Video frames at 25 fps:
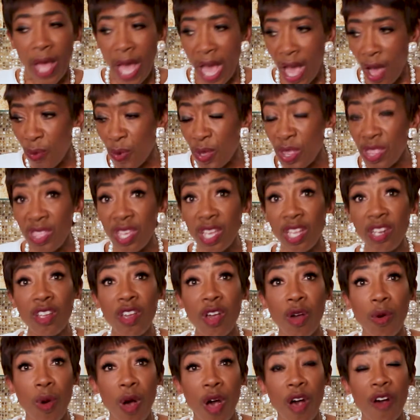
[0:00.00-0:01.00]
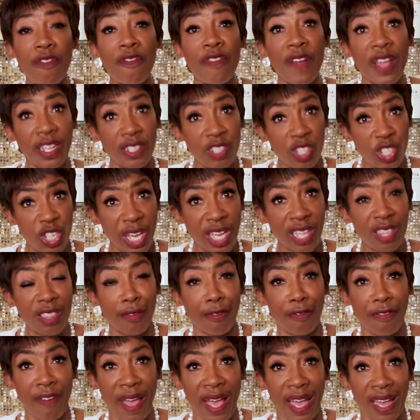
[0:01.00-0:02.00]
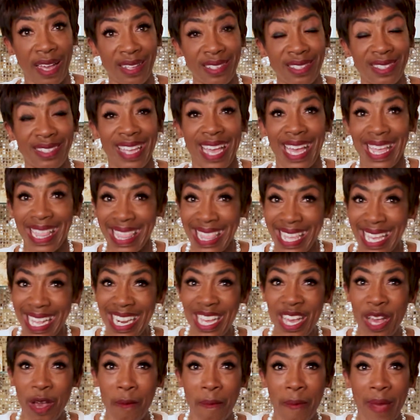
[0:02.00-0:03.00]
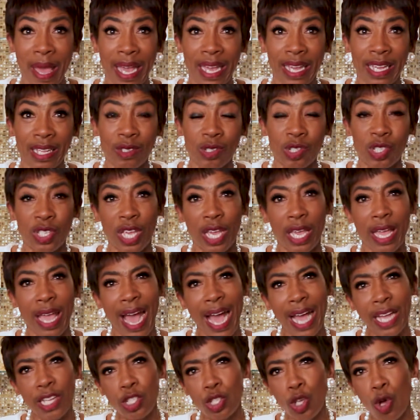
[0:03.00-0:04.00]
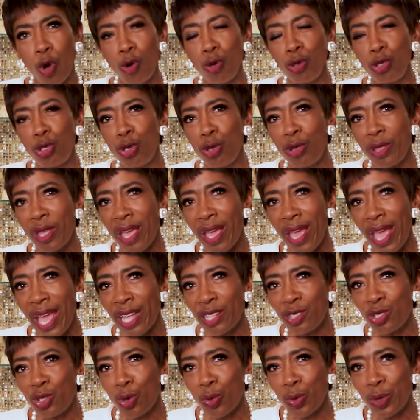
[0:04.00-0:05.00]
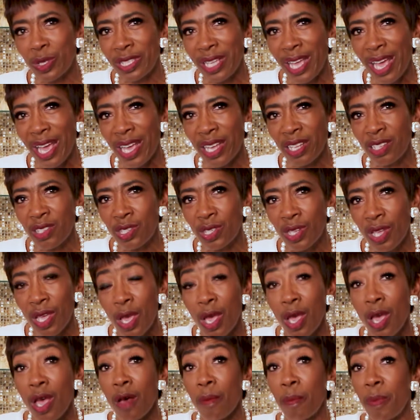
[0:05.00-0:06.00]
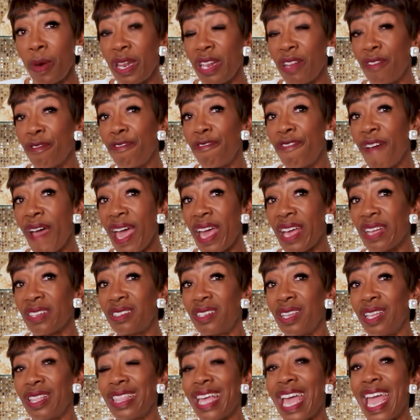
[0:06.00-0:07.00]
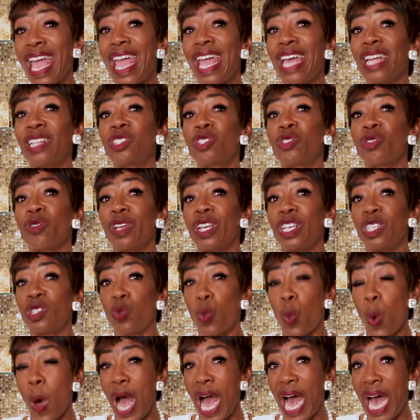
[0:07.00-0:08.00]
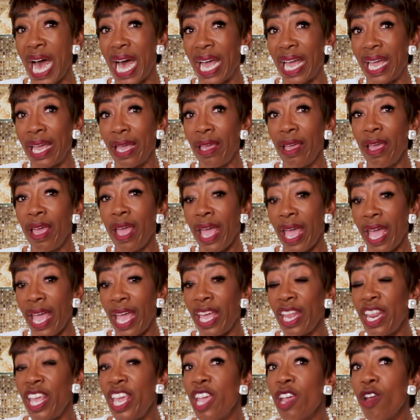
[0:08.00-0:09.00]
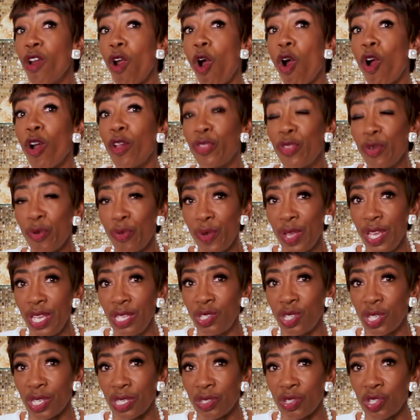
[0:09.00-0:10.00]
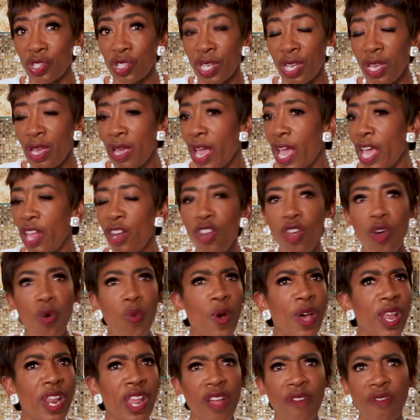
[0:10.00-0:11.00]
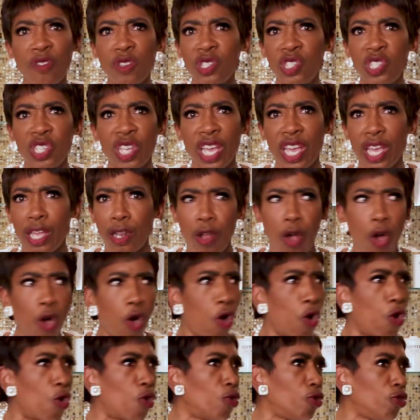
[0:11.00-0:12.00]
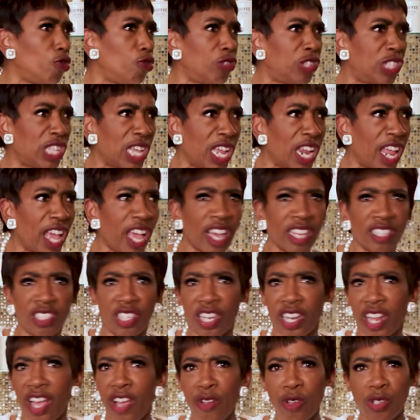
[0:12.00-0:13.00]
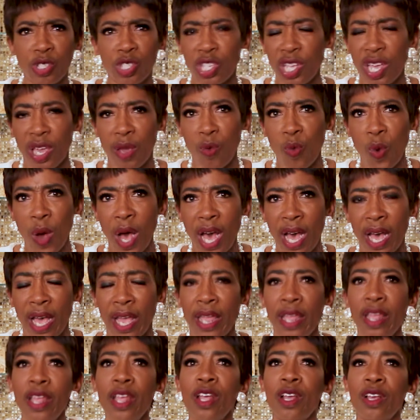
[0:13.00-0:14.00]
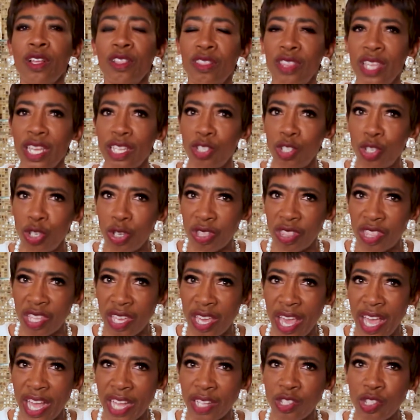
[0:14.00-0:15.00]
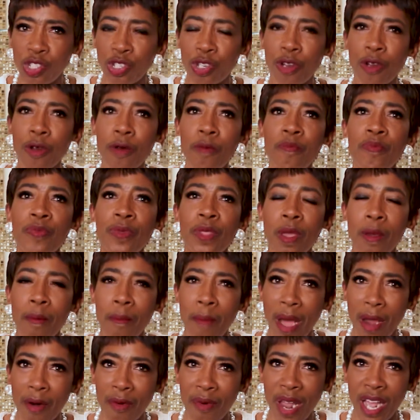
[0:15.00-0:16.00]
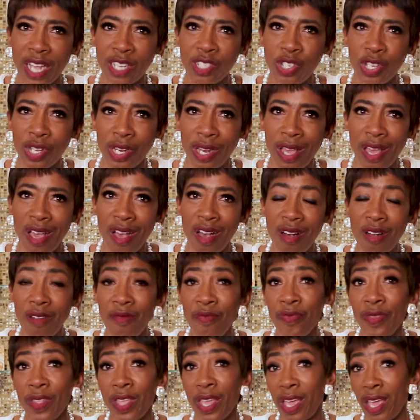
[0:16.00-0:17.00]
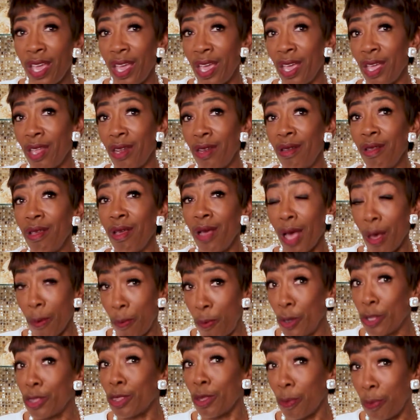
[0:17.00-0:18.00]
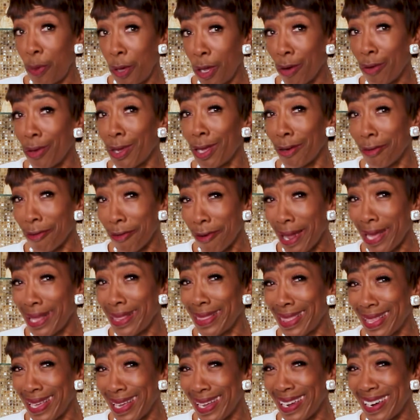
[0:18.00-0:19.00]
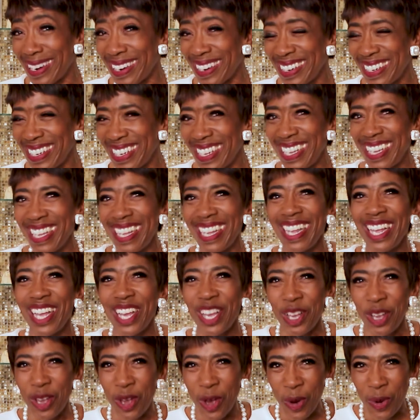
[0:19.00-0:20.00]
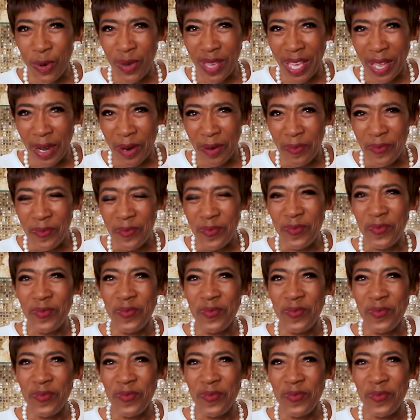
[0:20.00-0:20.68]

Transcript: I would then go off and check the facts and then come back and say, I told you the answer was X, but in fact, the answer is Y. And here are the reasons. And no one ever said, oh, you said X and now you're saying Y. They took the answer, my rationale, and I put the period right there. Go get them.